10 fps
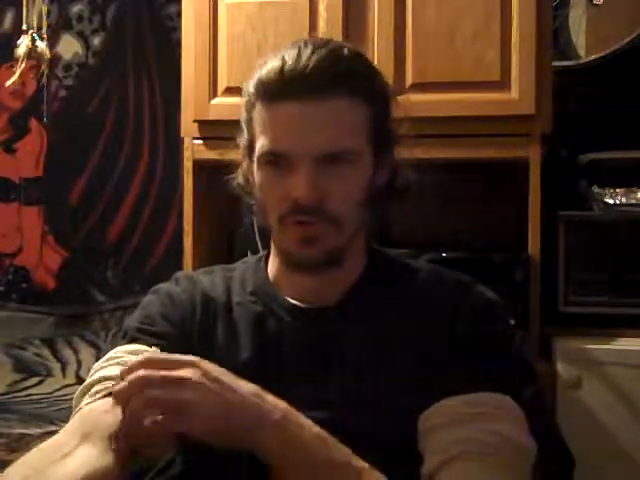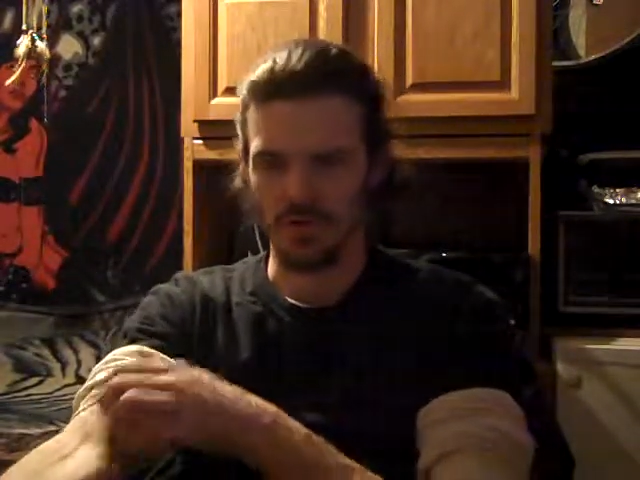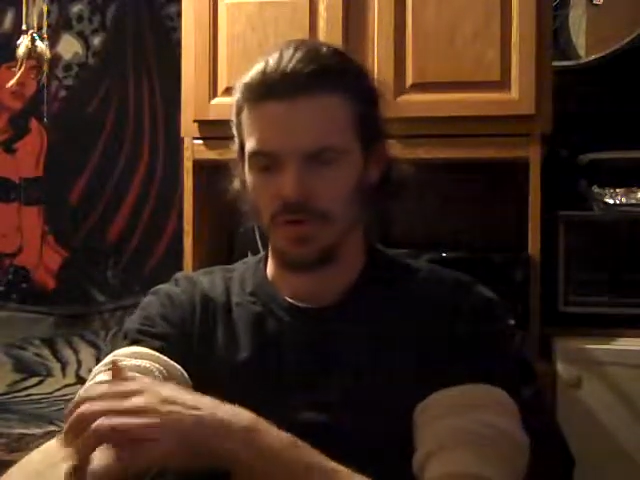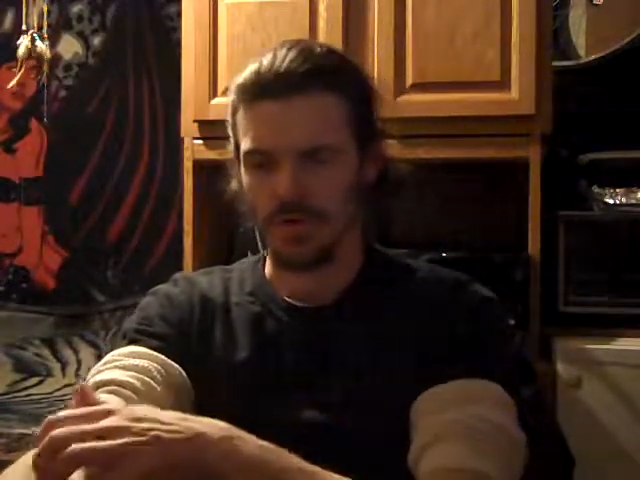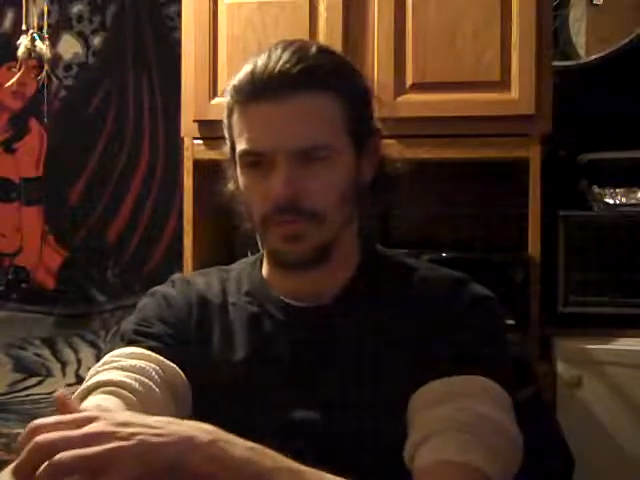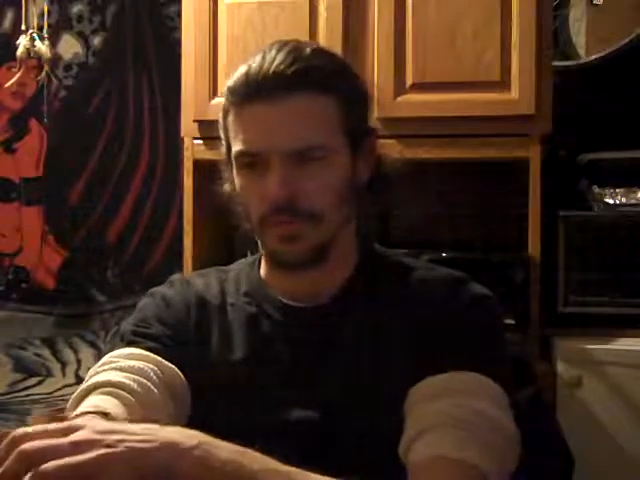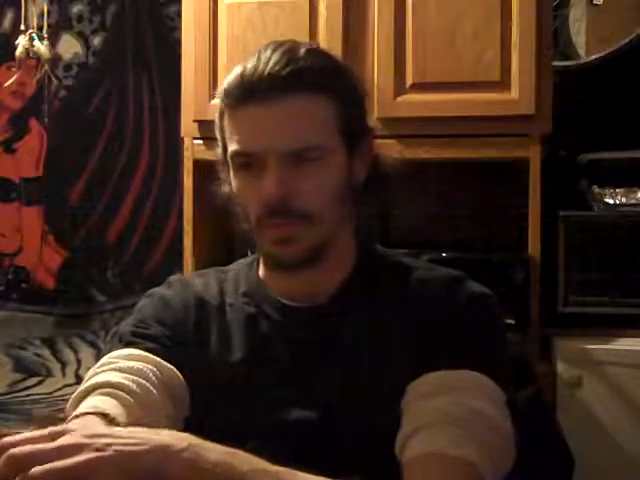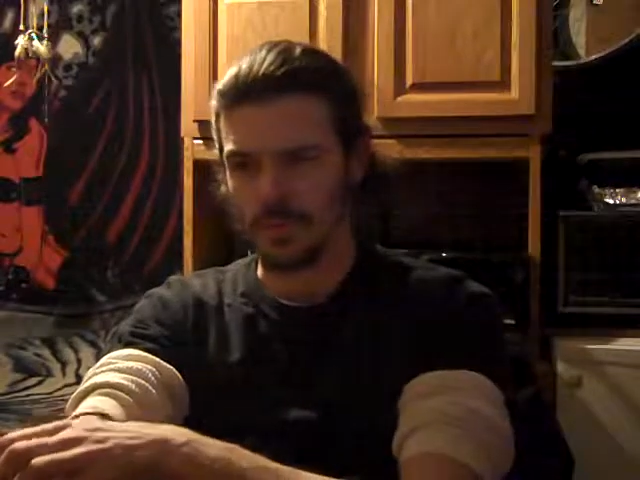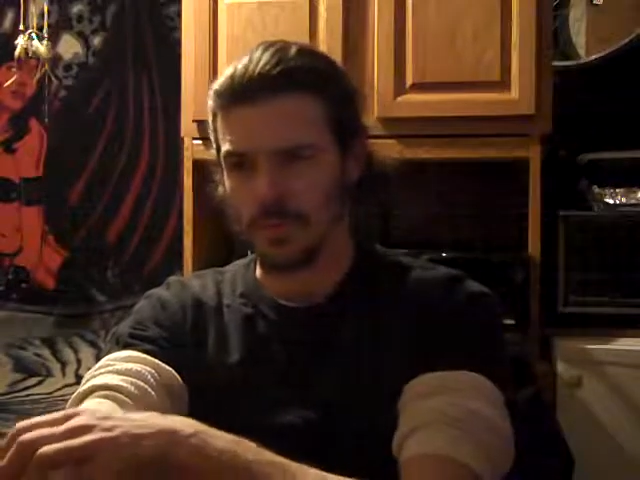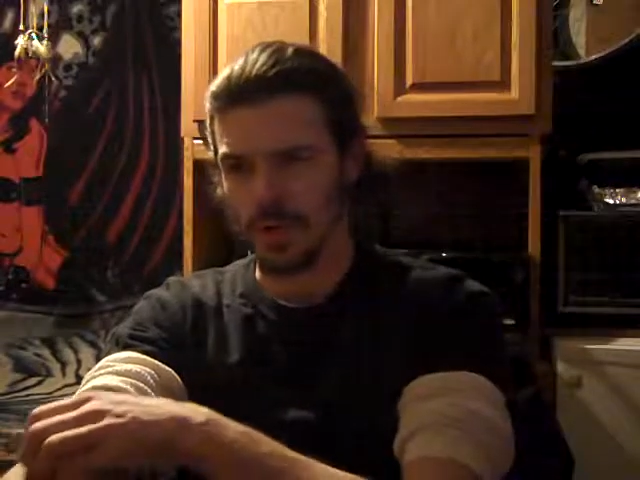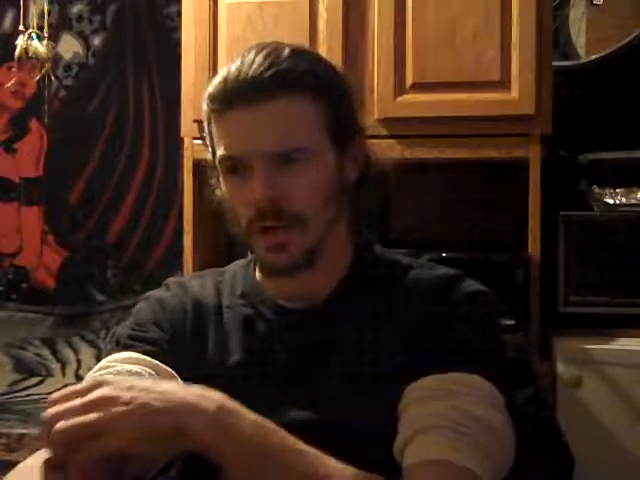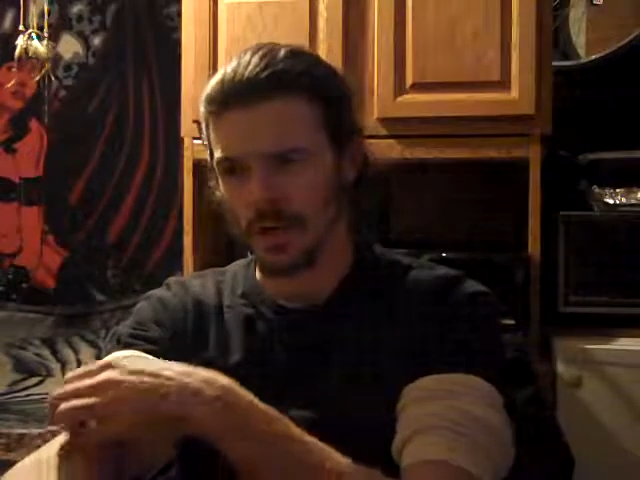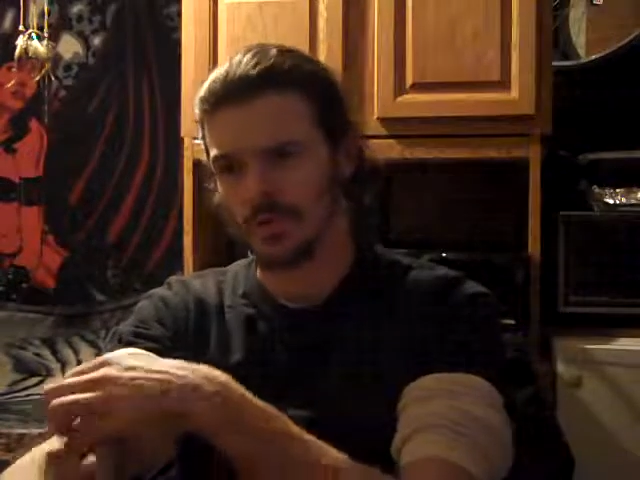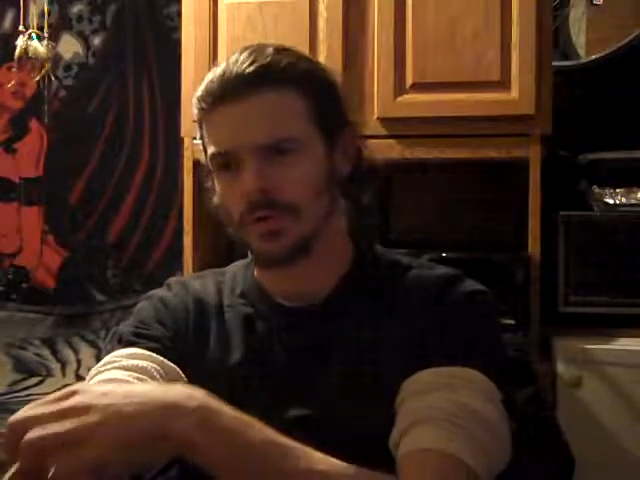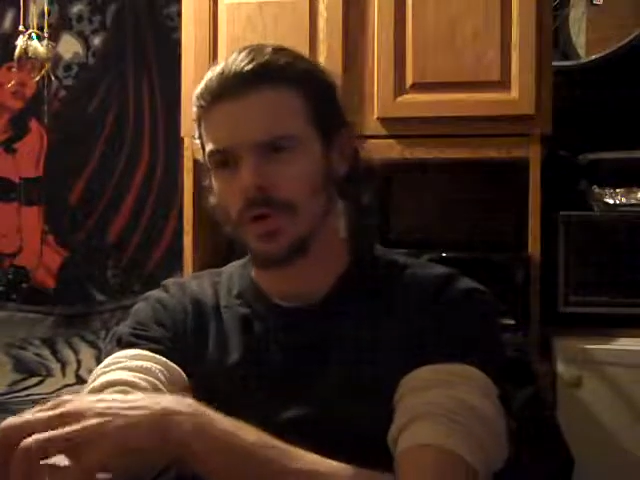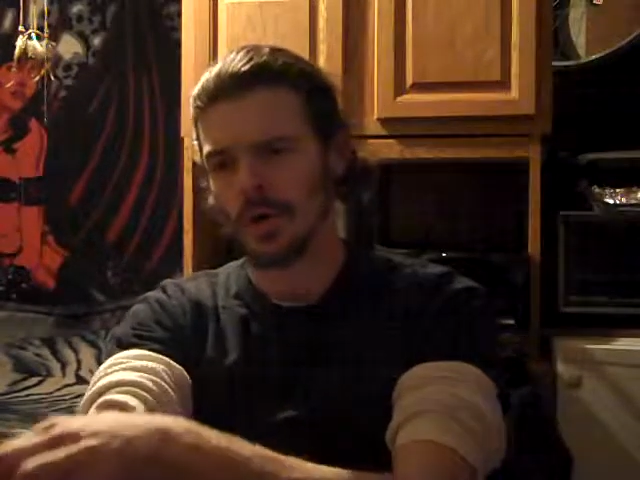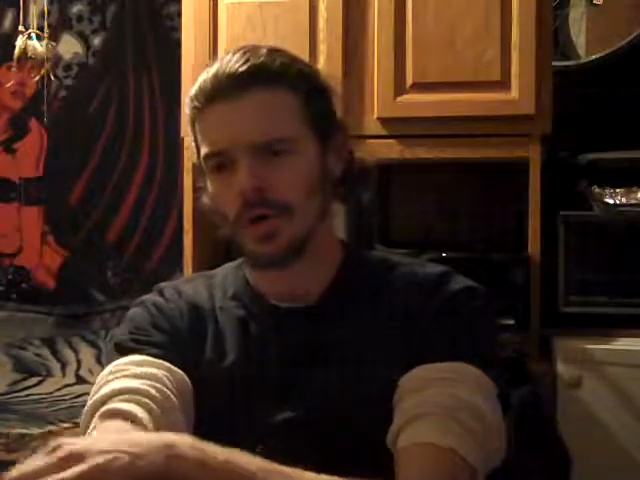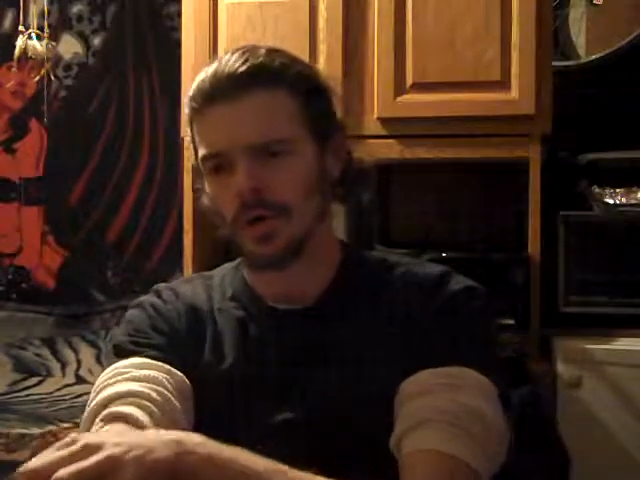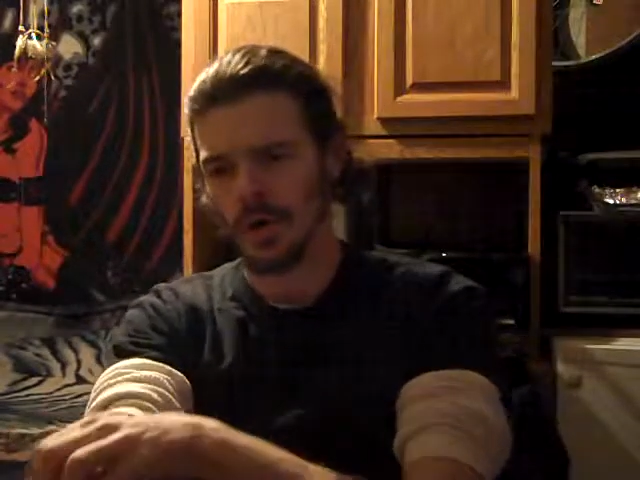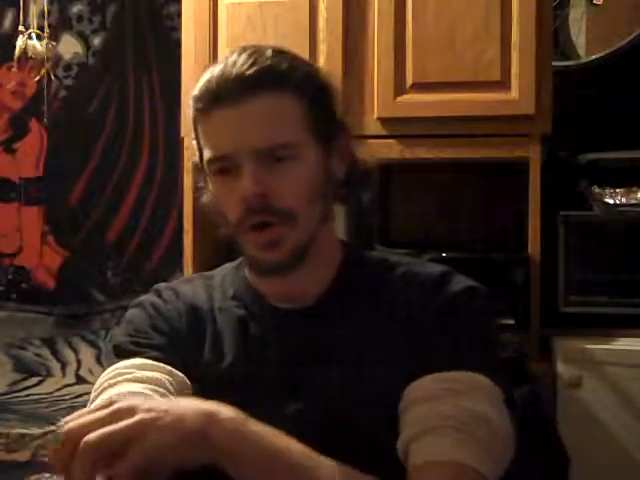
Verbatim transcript: still not feeling well, so I